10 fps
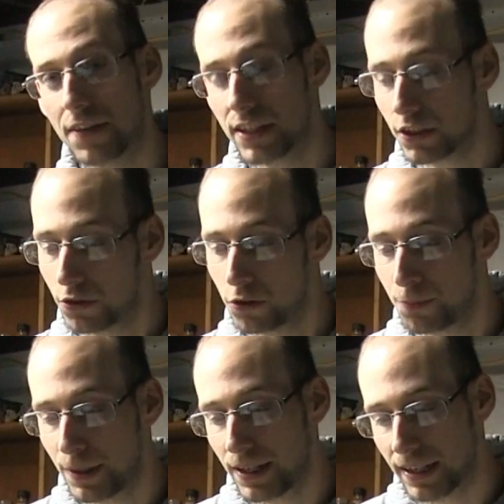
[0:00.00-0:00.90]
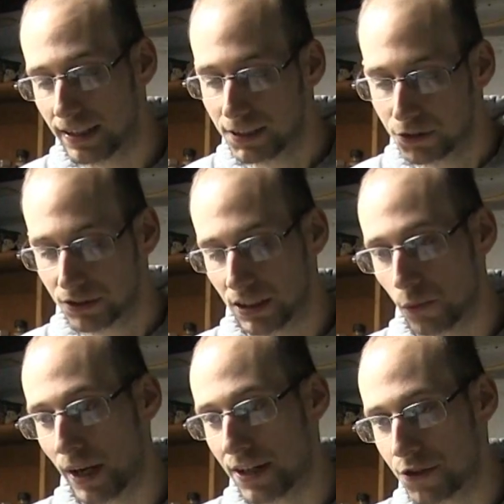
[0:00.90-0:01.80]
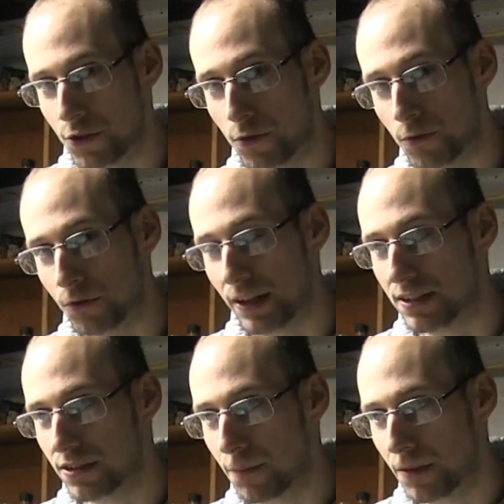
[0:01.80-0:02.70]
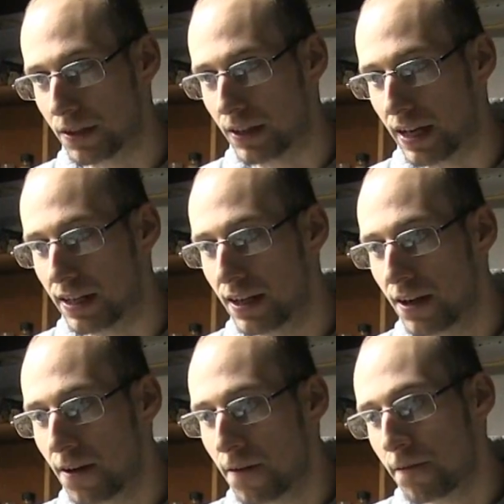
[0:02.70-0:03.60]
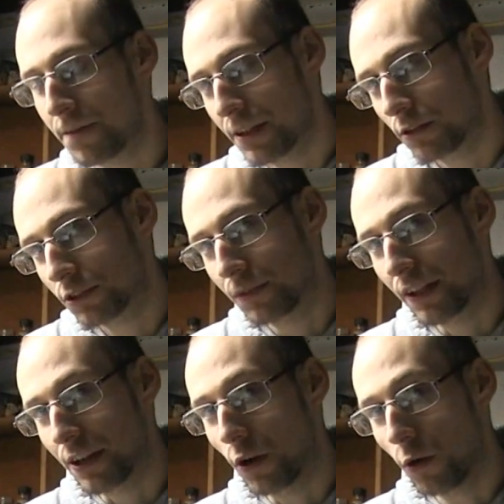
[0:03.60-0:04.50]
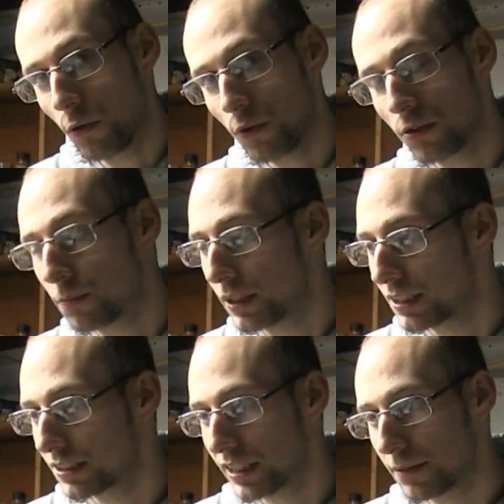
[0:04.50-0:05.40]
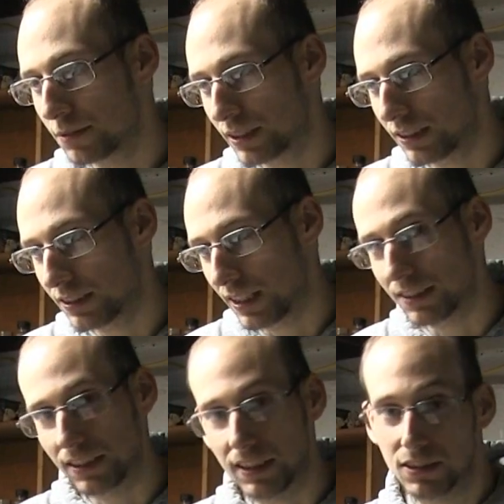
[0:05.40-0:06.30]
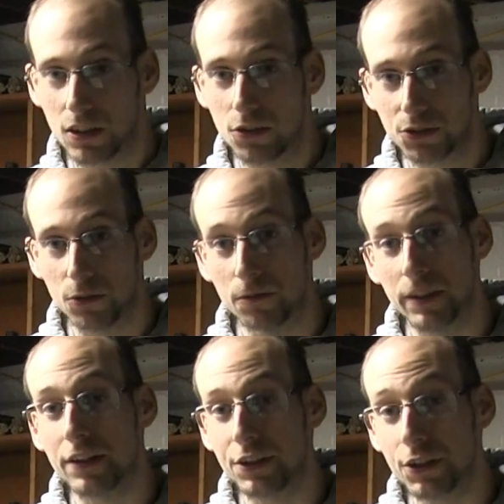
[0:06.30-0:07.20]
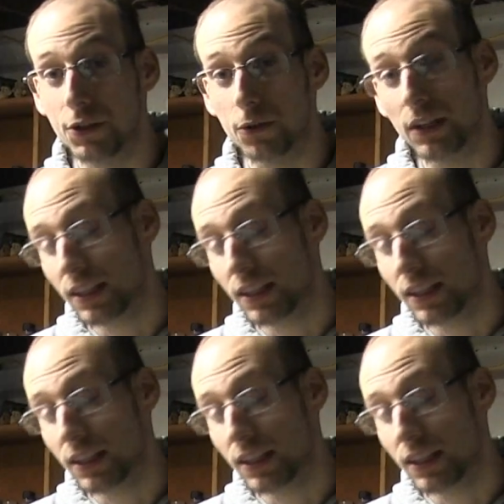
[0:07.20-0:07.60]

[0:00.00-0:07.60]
think it could be an interesting way to create something that feels very old, but in the same sense is also very new.